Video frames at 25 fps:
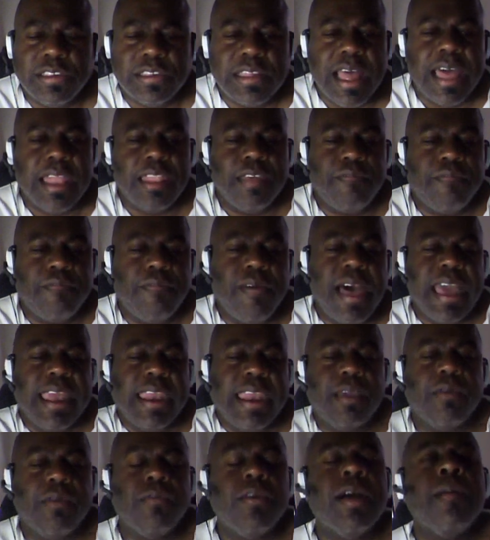style of
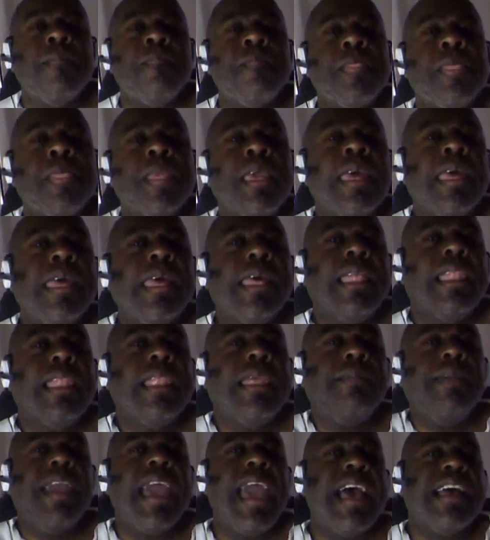fighting. Well,
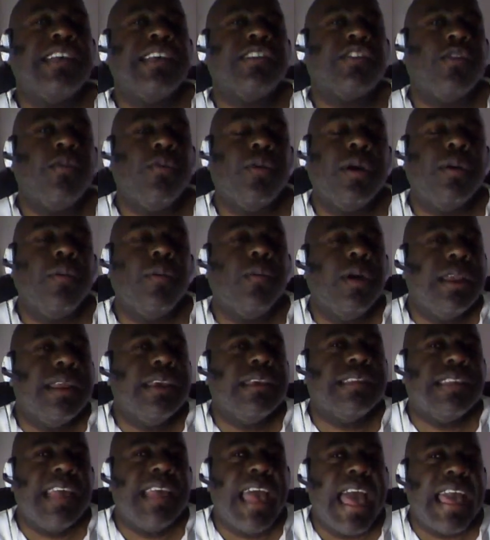let me ask you, what, what
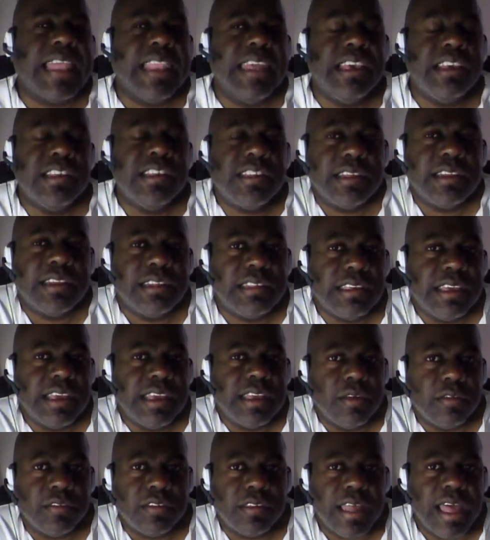exactly is the
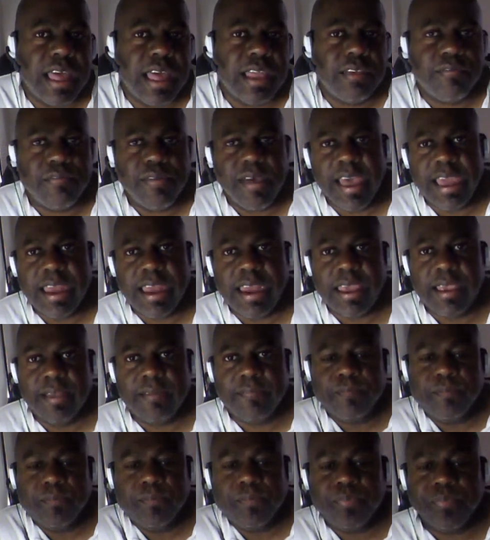Latino style of fighting?
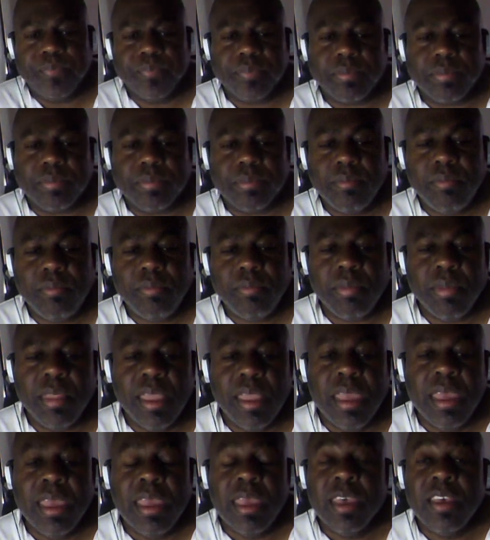
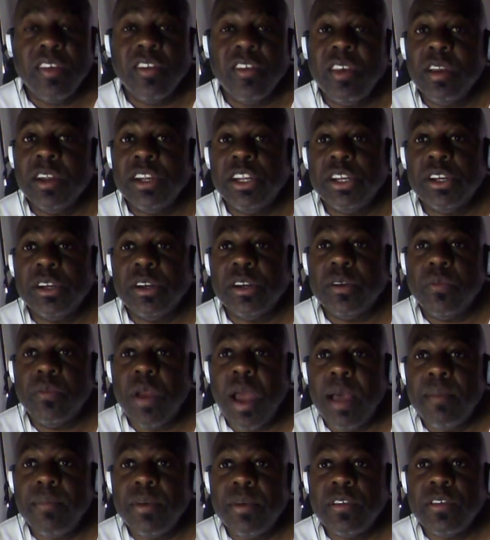Is it a Sugar
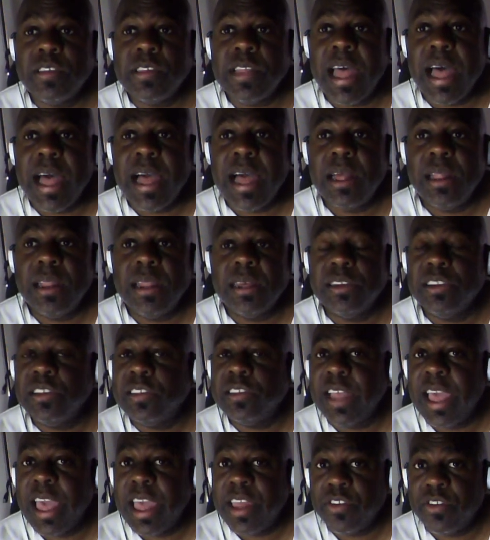Ramos style?
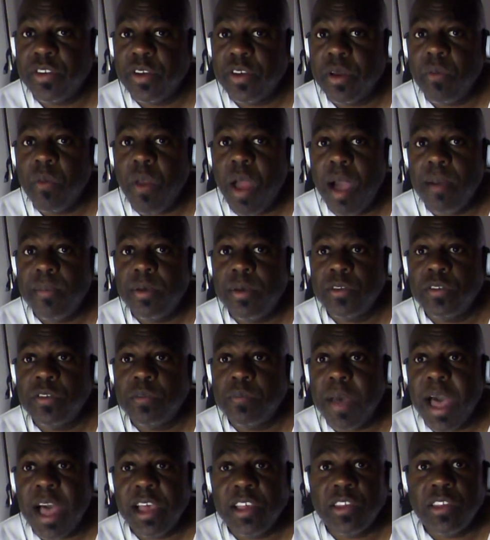Understand, Sugar
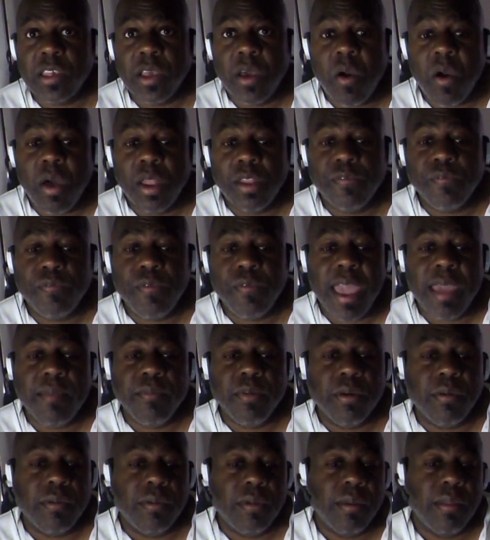Ramos, Boxing Hall of
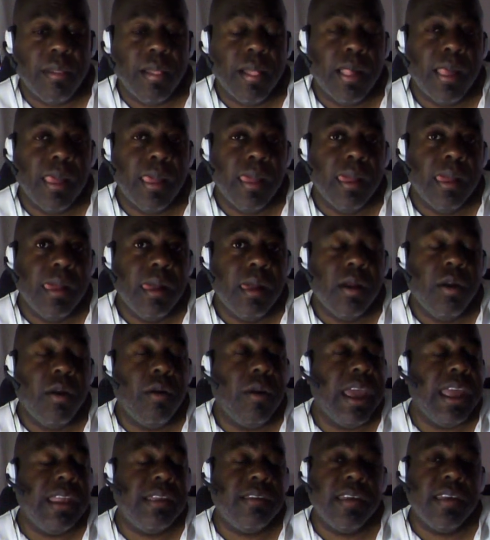Famer.
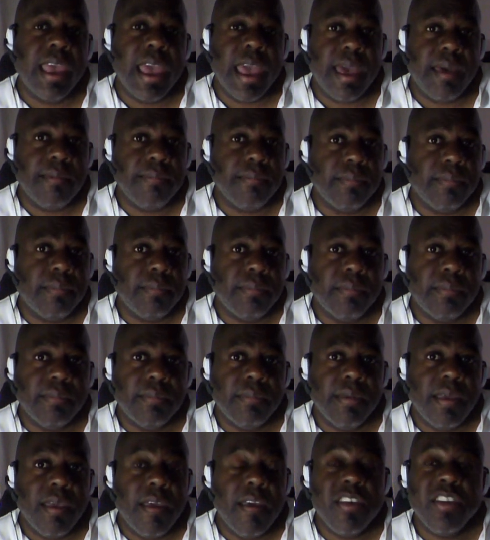Great jab.
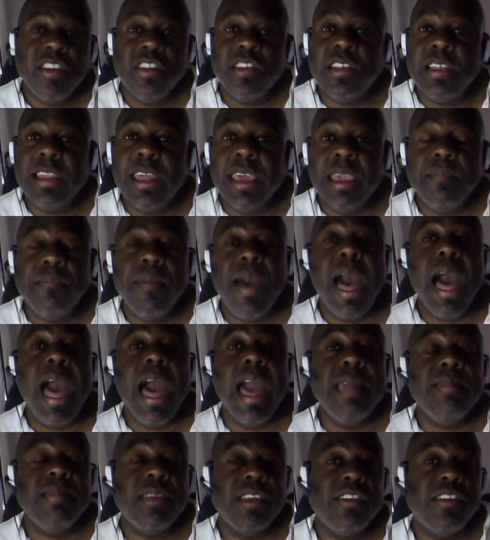Slick
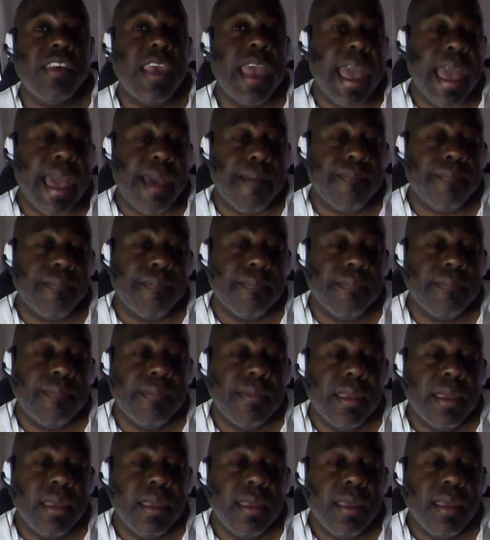behind the jab.
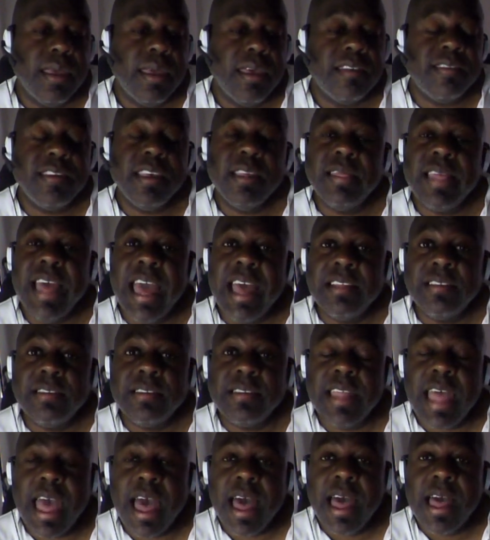Is it that
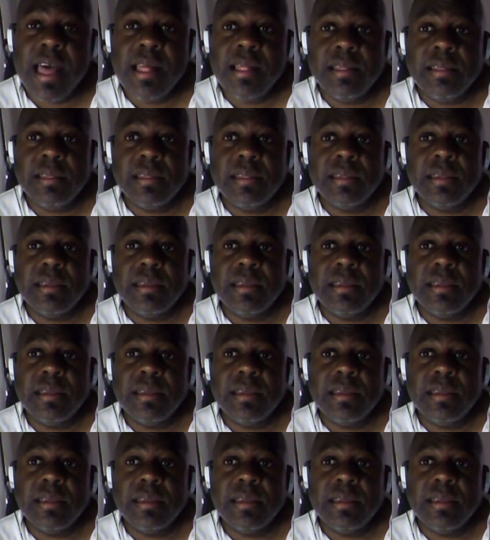style?